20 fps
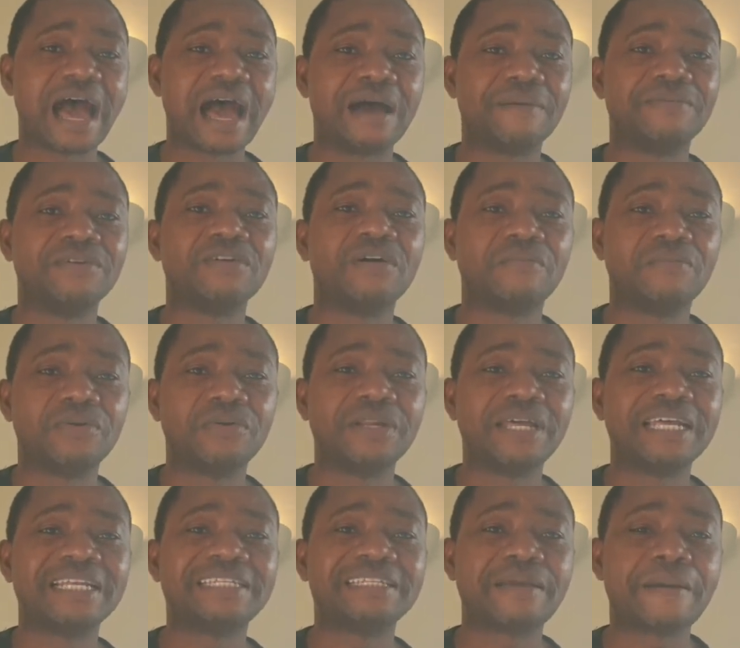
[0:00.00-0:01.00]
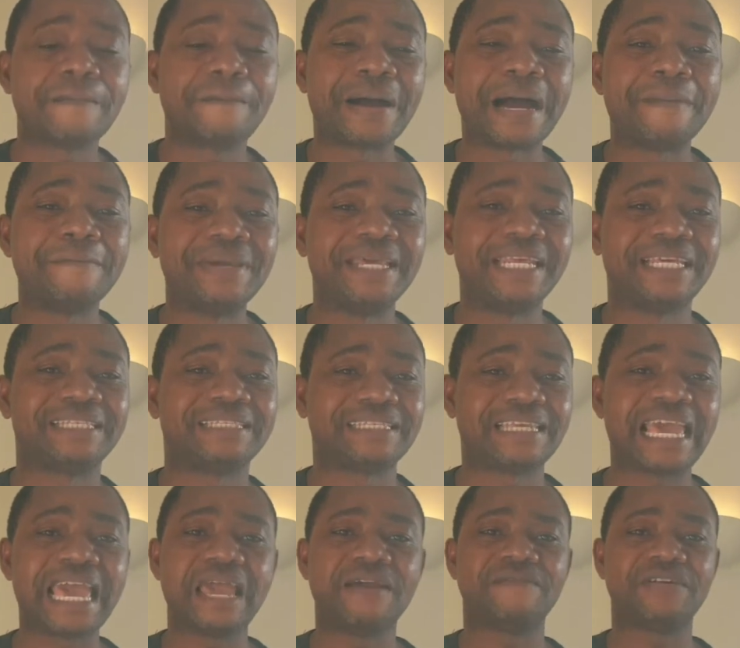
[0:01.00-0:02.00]
are being uploaded per
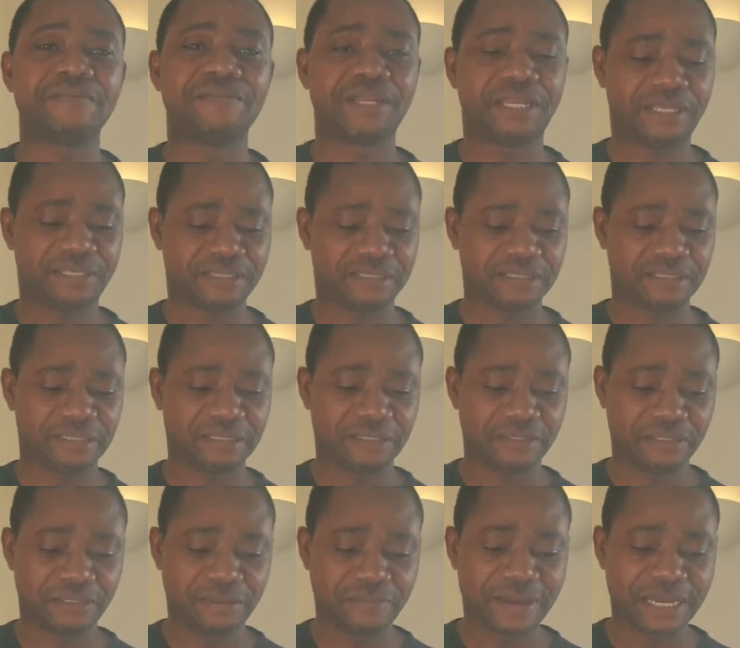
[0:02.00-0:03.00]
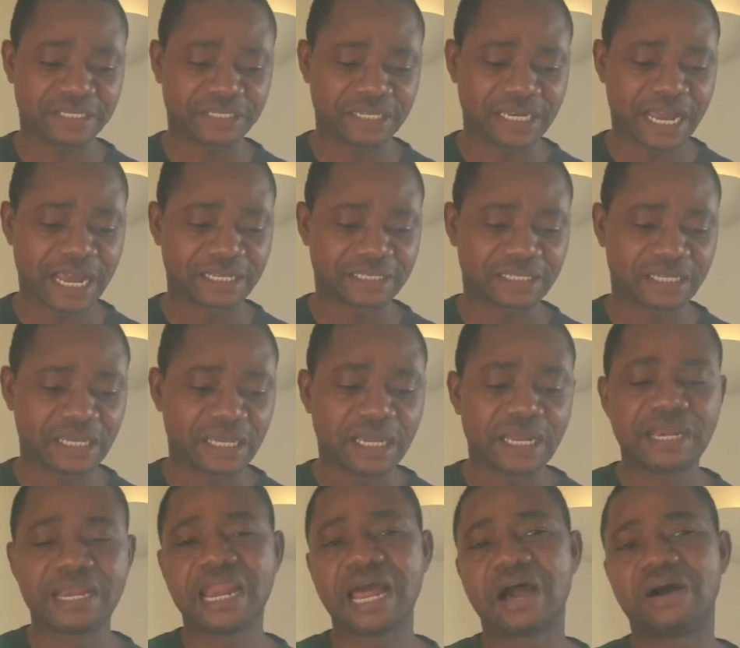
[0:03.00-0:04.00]
minute, every minute. Imagine that.
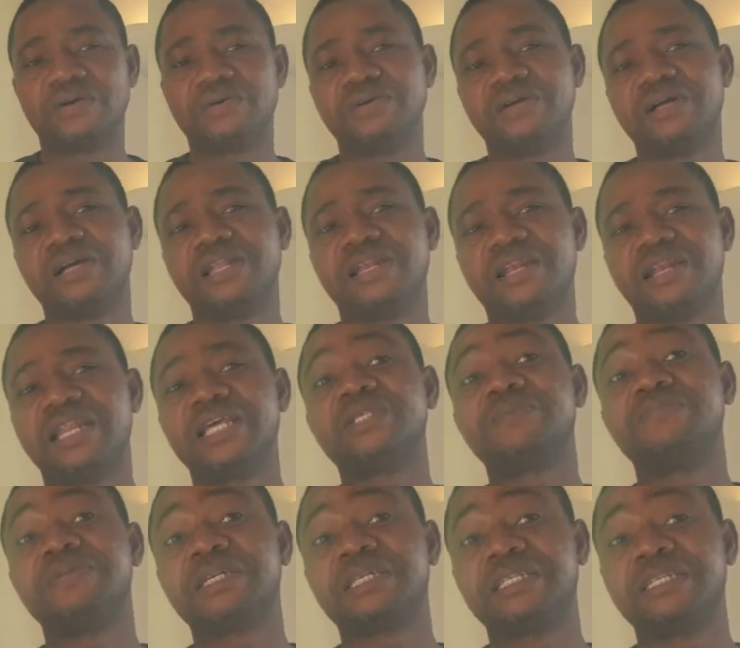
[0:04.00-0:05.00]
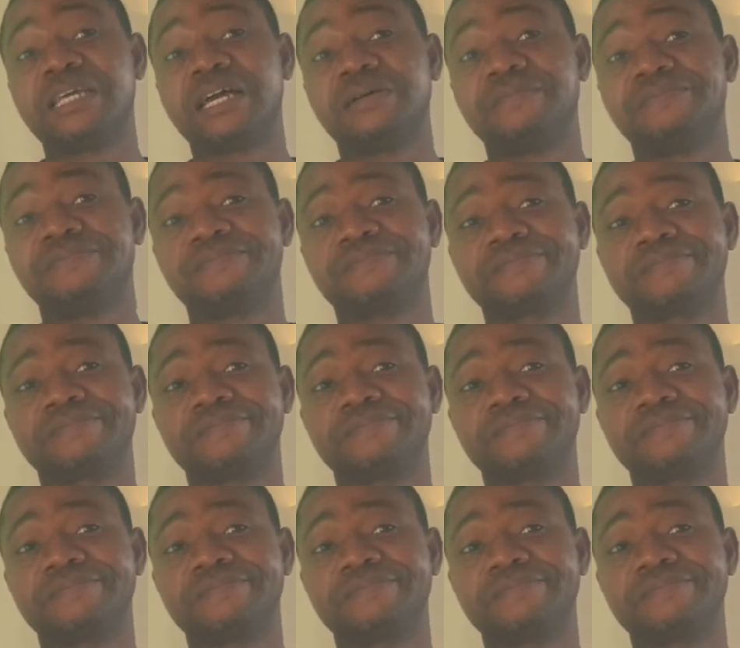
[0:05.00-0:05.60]
Now, let's break it down.